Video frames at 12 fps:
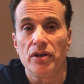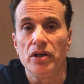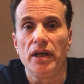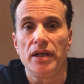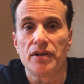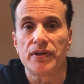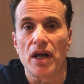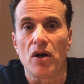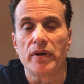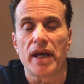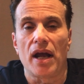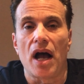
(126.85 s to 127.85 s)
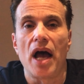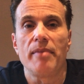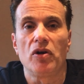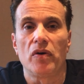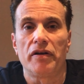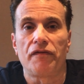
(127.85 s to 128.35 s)
You need to say, okay,
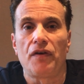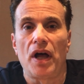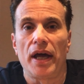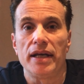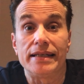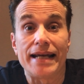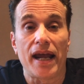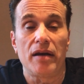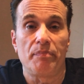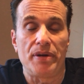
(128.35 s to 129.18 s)
I'm going to find 10